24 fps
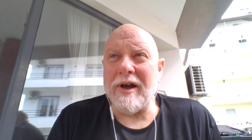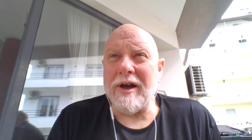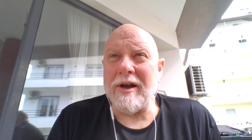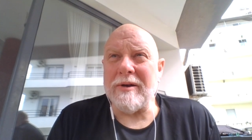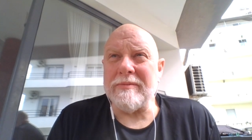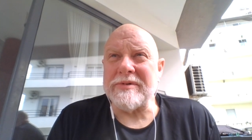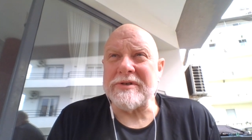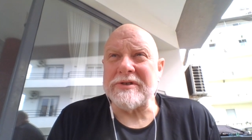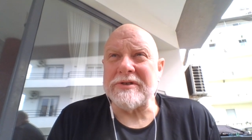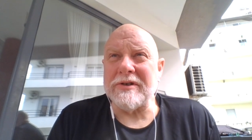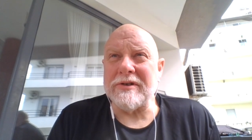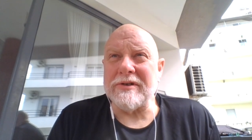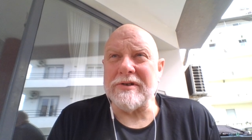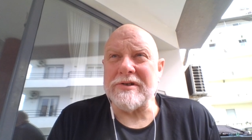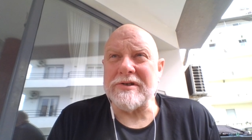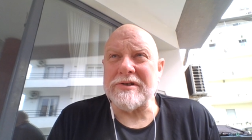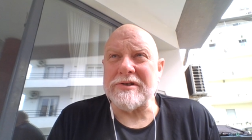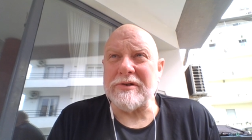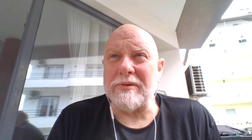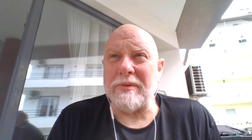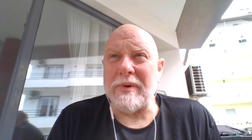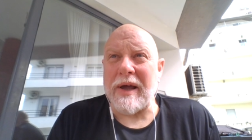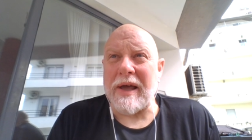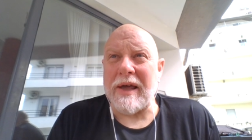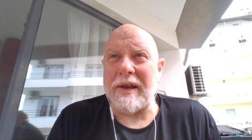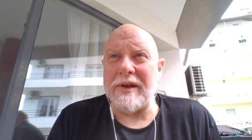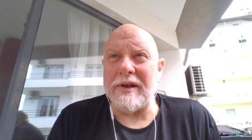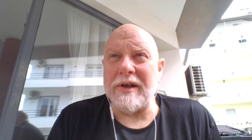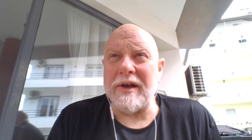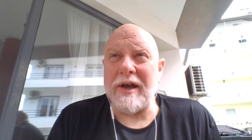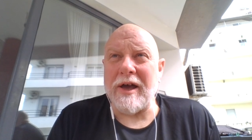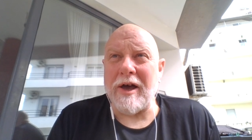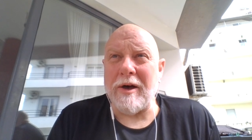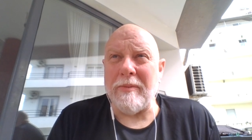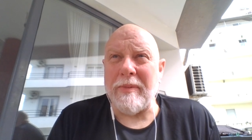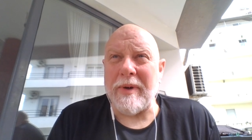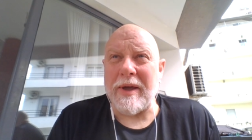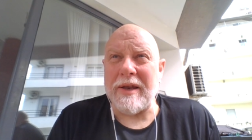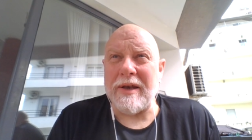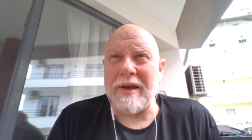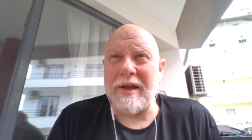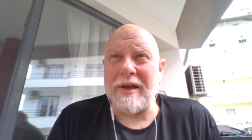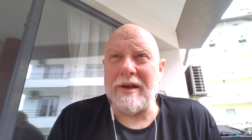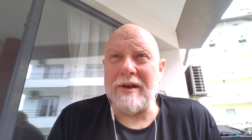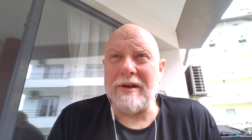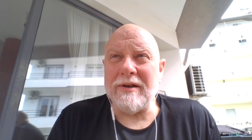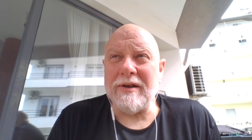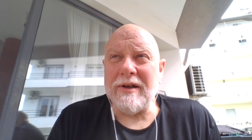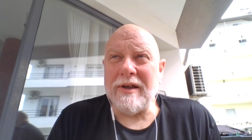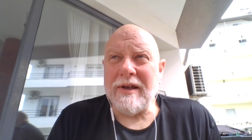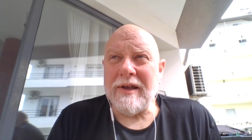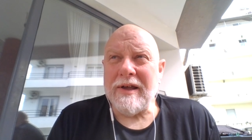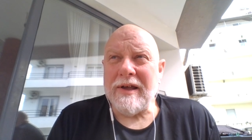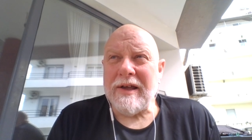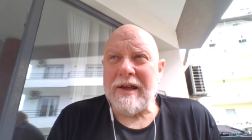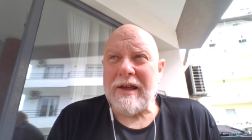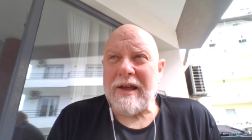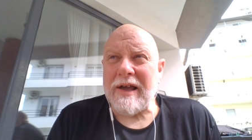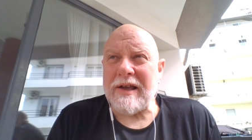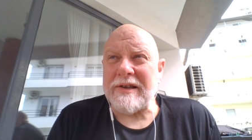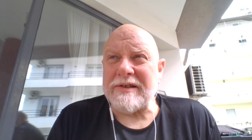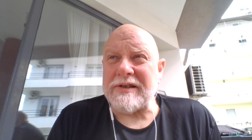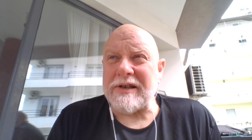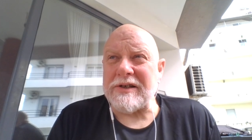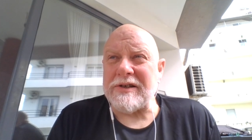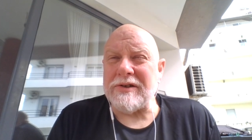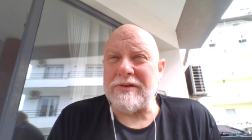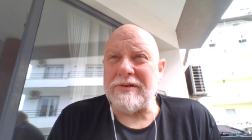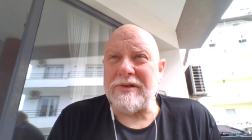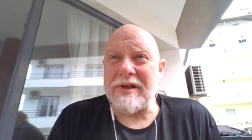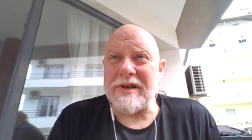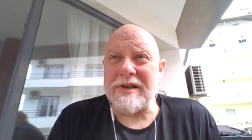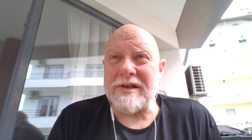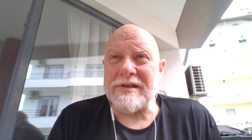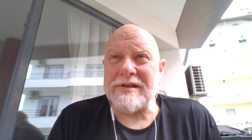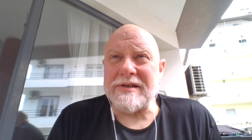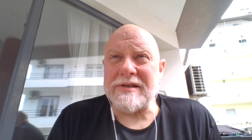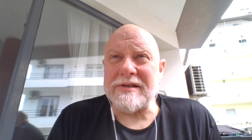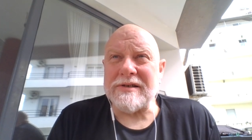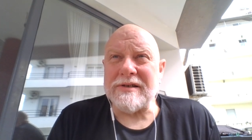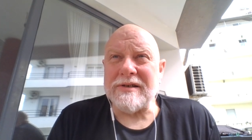I'm still in Saranda, Albania, as I do this.